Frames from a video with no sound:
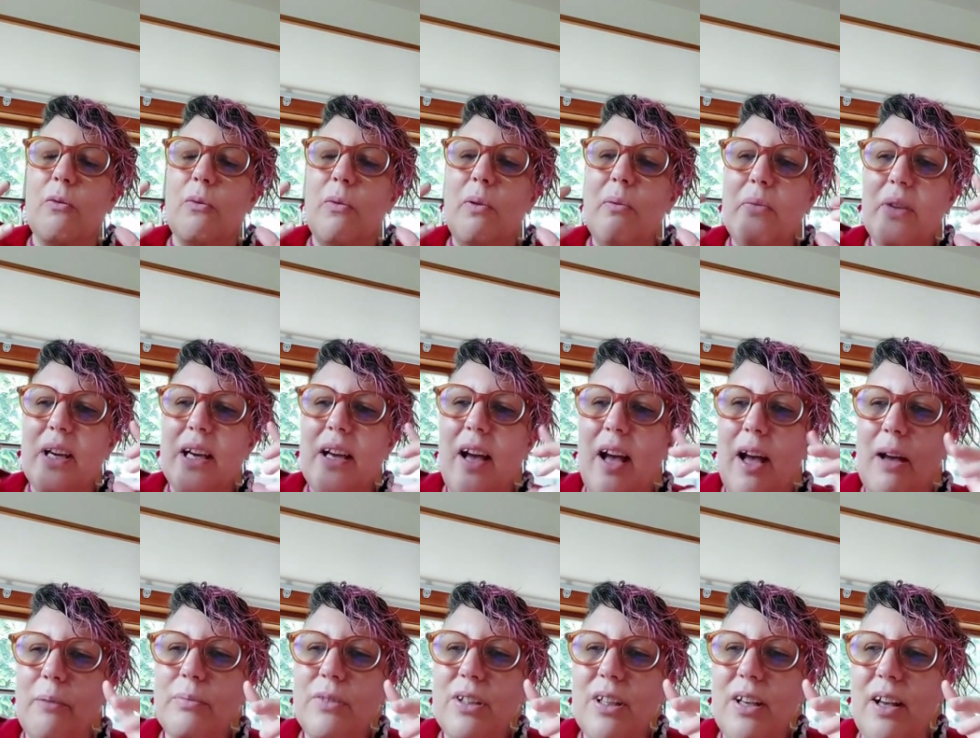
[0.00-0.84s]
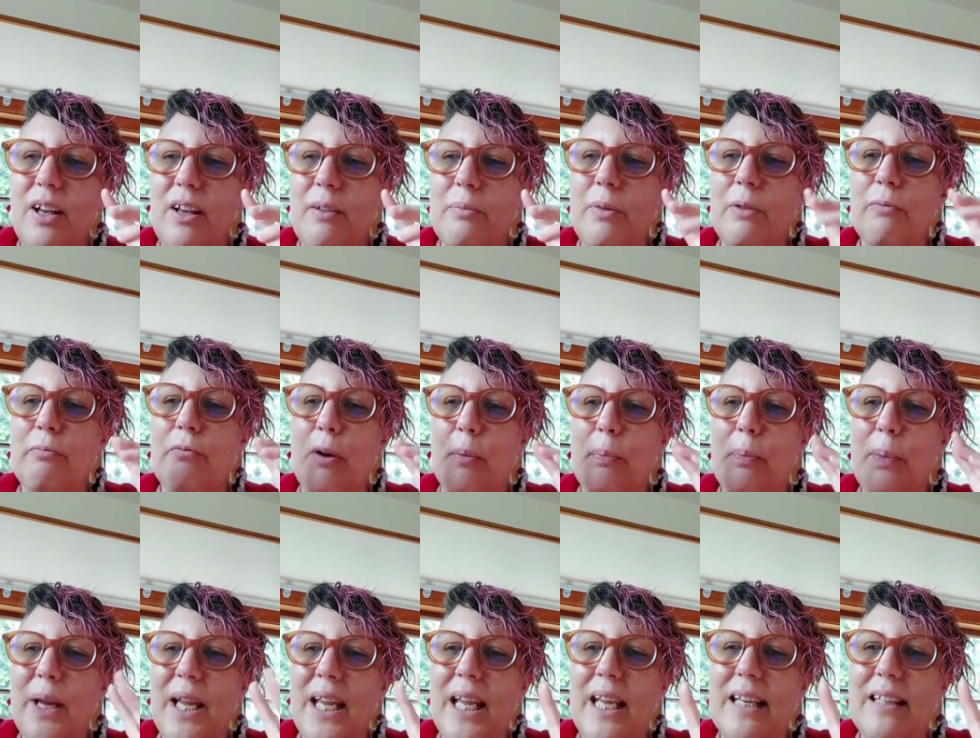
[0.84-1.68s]
when we come to Him and
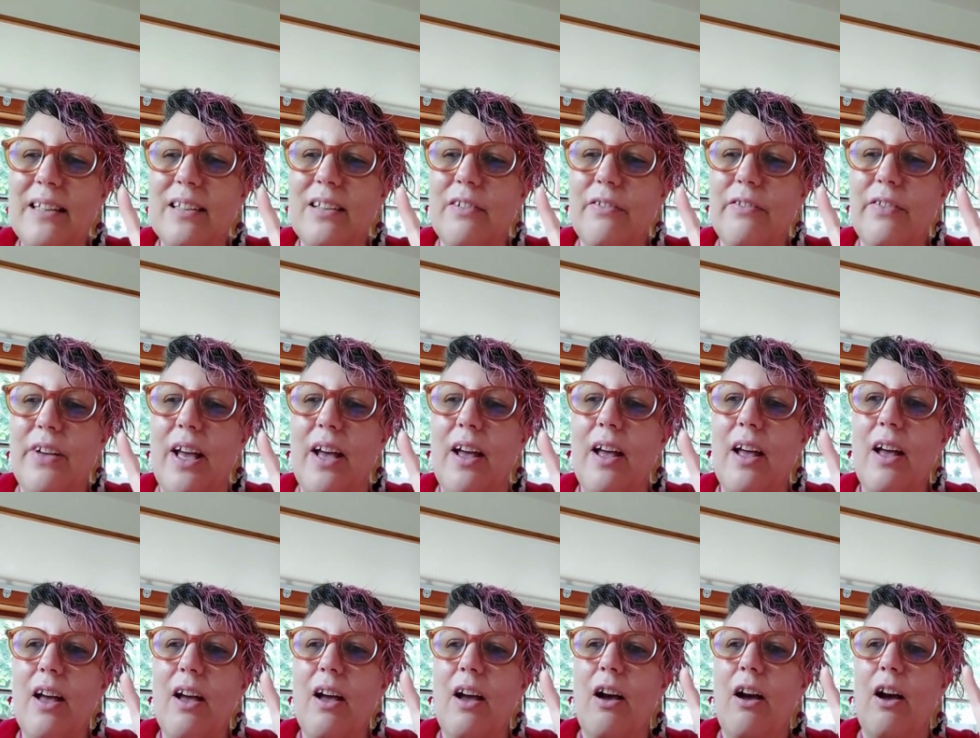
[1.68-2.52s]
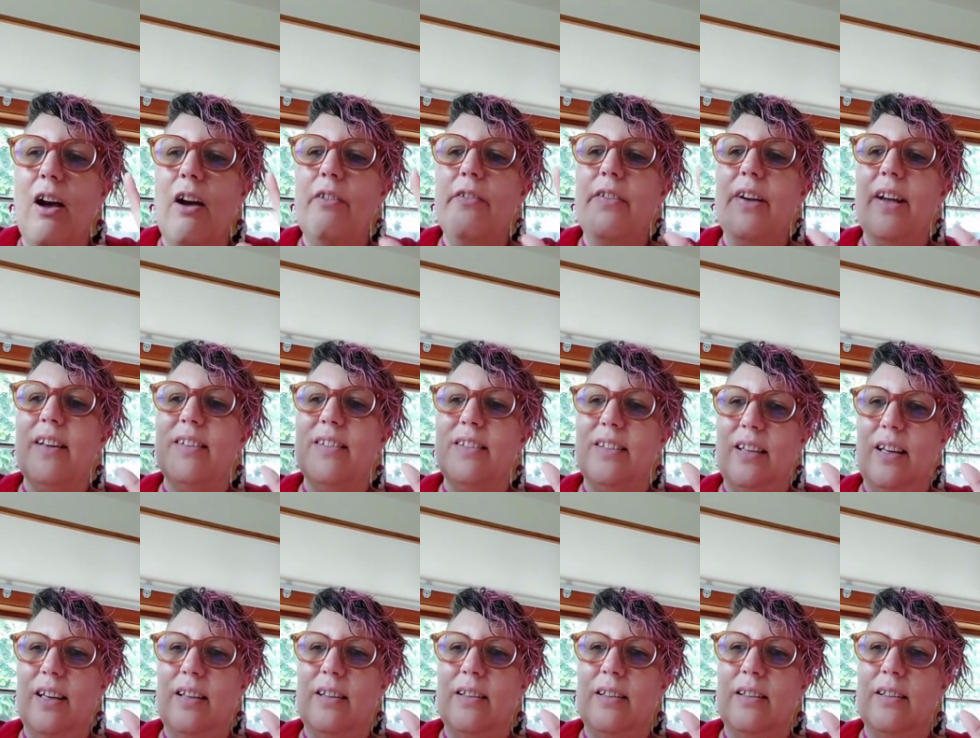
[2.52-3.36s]
repent of our, of our
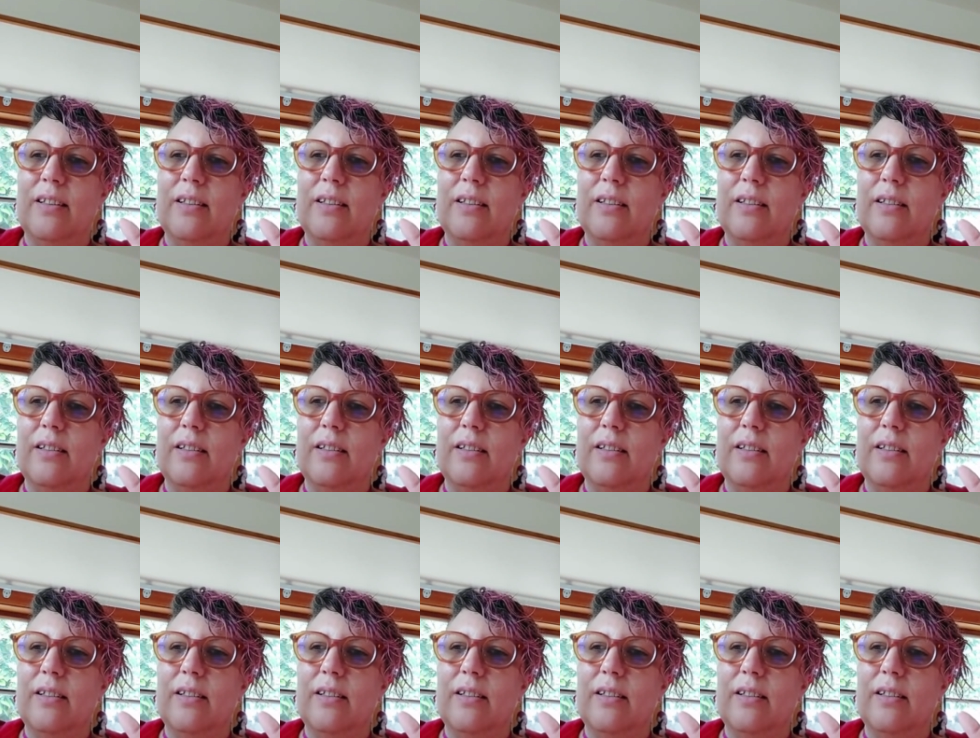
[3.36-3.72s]
sin,